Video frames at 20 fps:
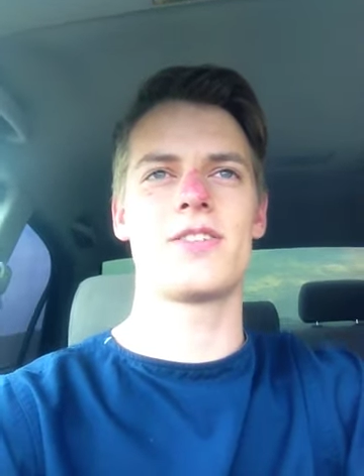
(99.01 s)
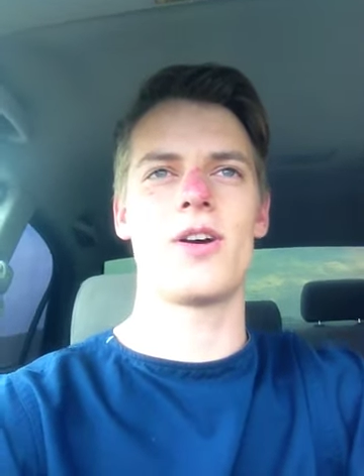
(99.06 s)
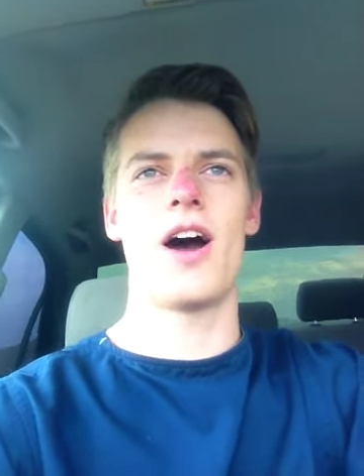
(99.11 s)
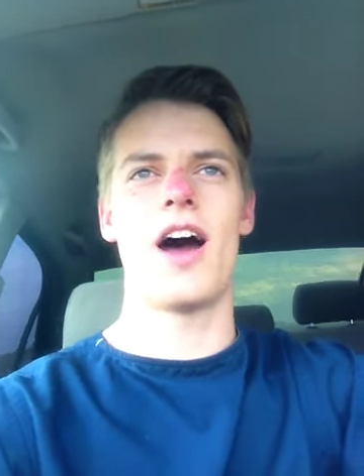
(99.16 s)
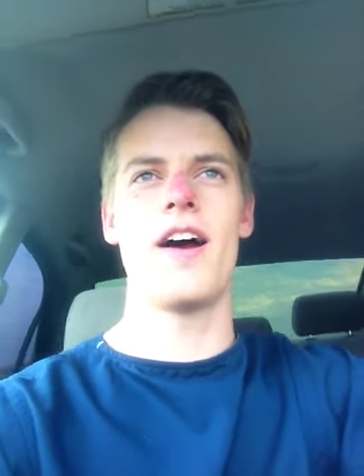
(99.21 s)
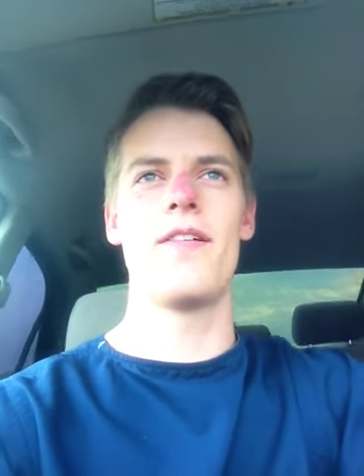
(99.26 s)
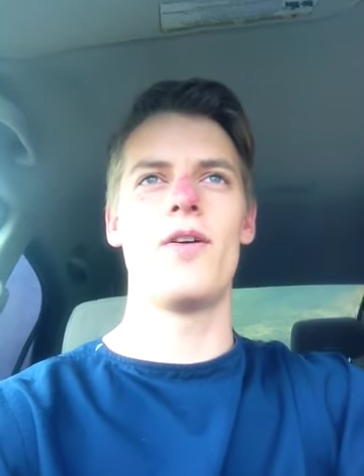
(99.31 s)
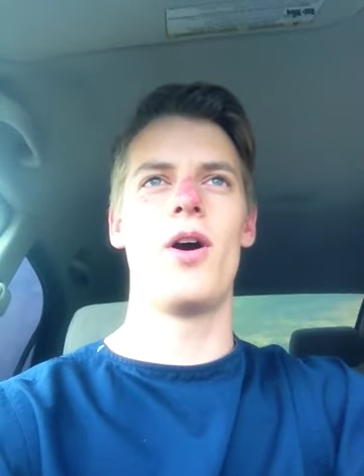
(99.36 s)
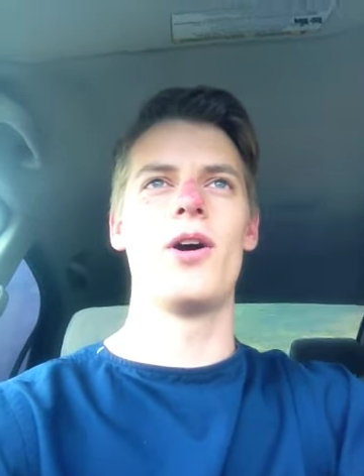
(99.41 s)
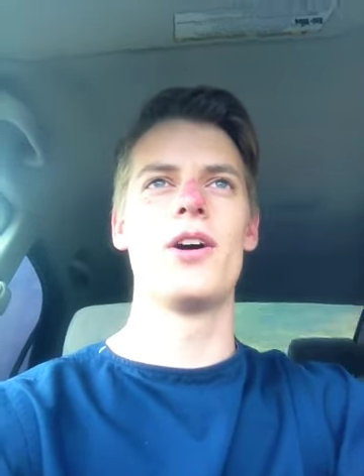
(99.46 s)
So
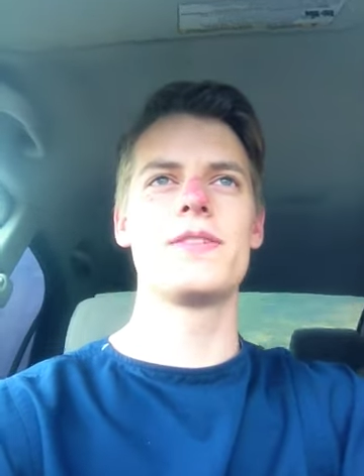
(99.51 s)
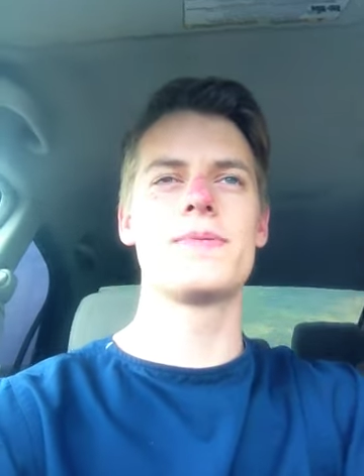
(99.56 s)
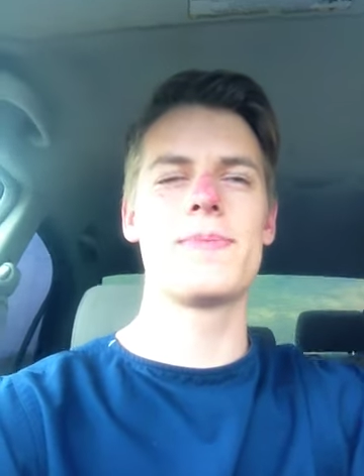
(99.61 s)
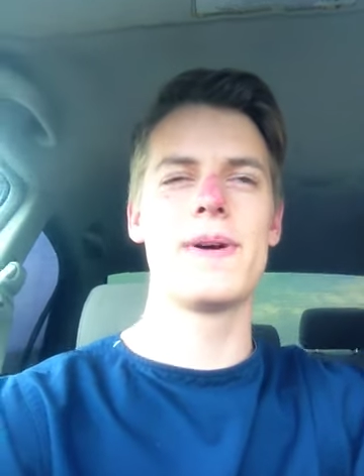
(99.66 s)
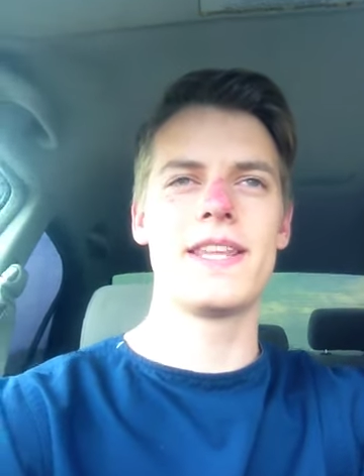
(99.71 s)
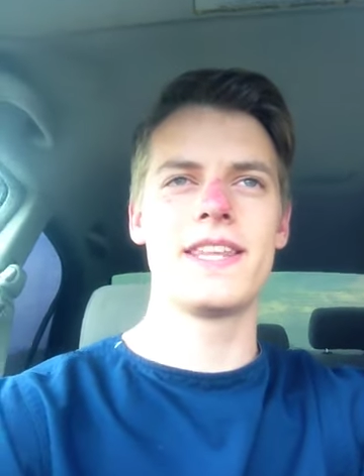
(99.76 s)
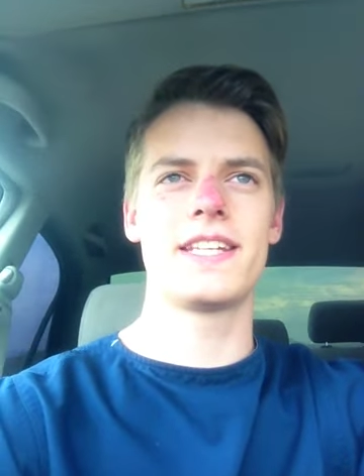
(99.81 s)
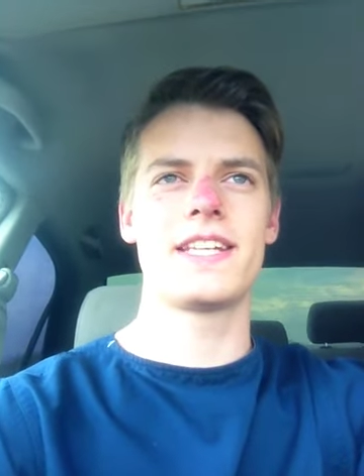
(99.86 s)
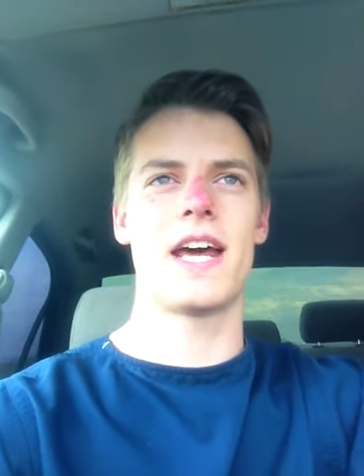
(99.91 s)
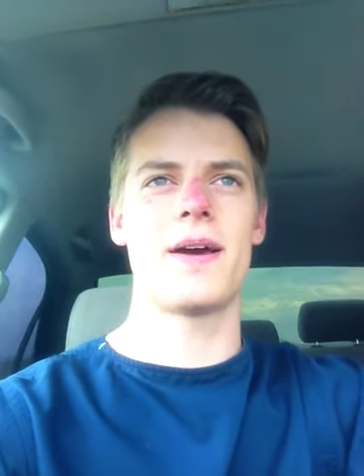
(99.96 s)
I've always
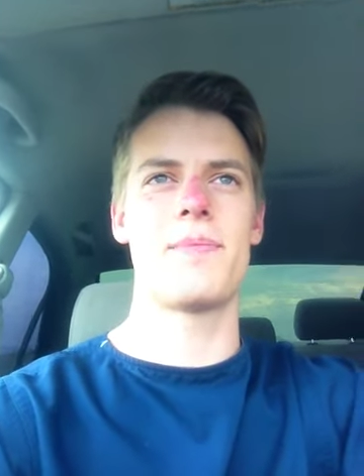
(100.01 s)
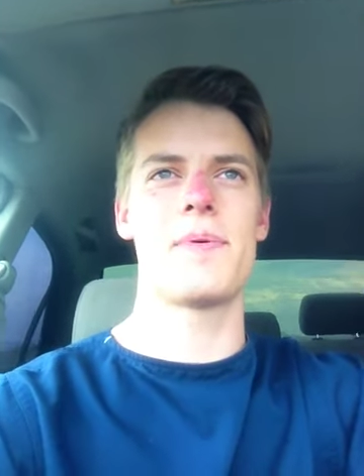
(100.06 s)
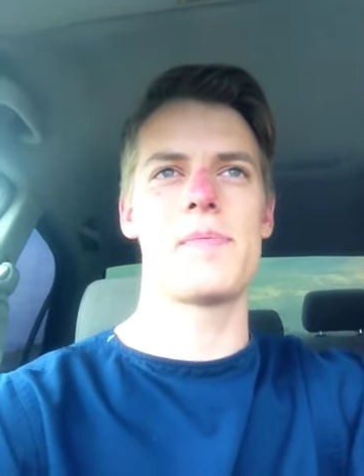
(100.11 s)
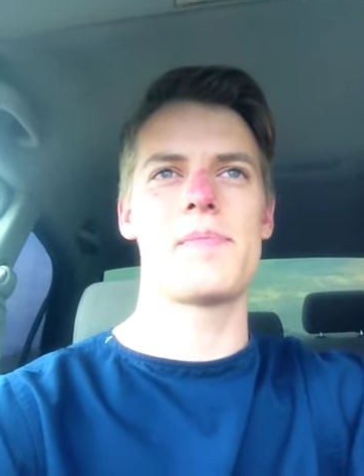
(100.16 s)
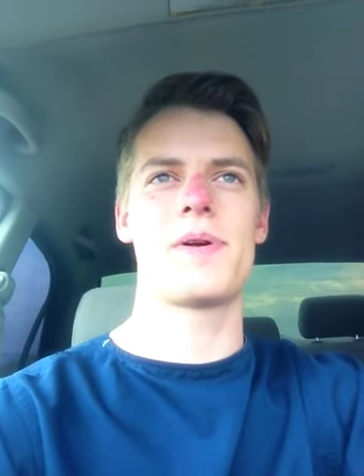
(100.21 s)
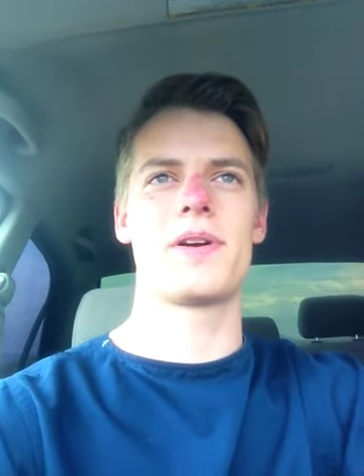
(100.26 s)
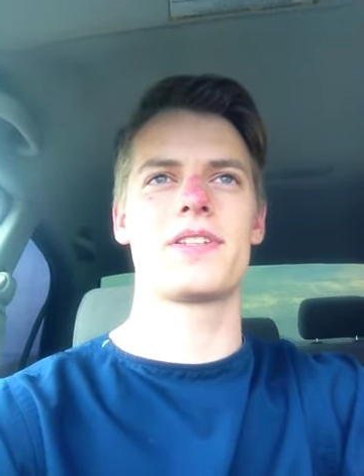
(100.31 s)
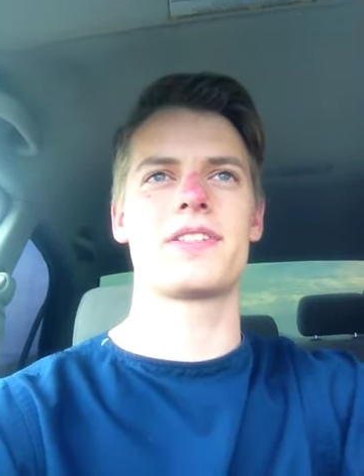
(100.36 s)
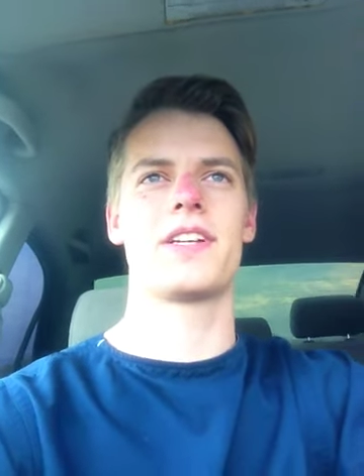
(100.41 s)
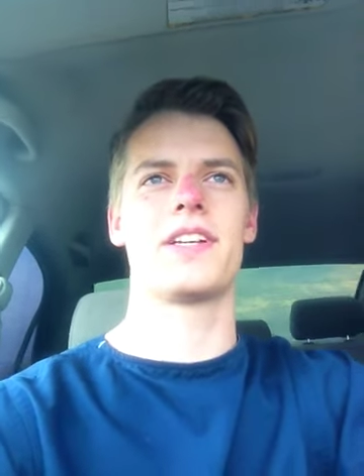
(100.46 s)
been the type
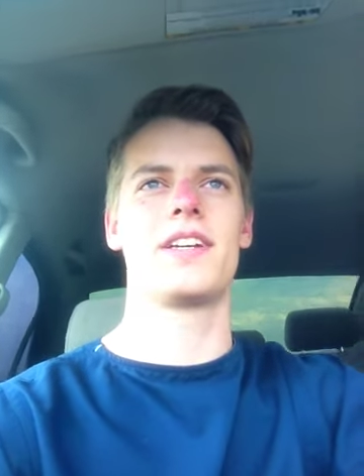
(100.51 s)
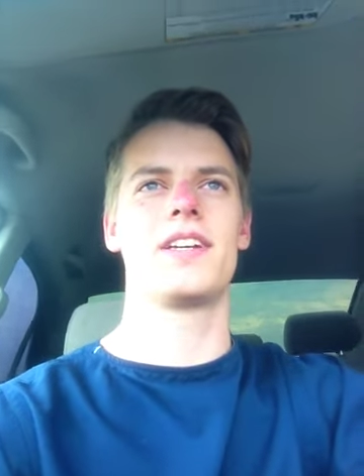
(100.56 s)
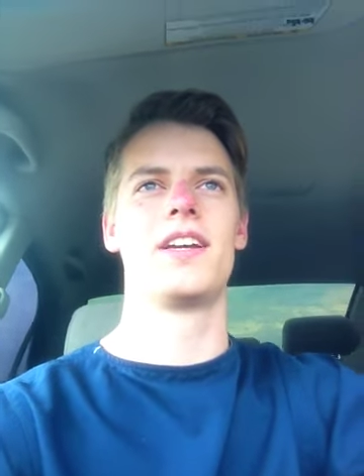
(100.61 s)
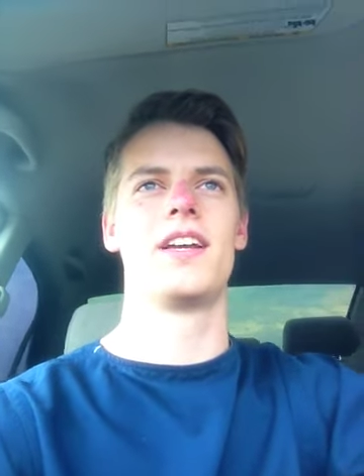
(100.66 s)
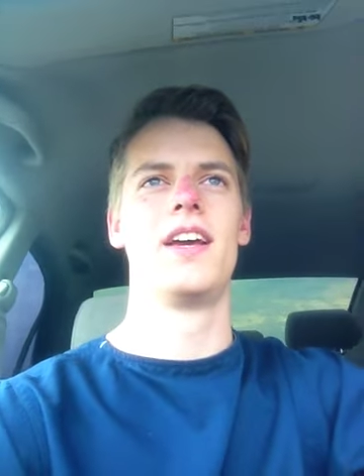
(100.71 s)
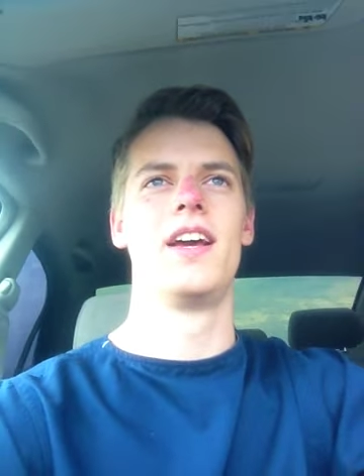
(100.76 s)
of person,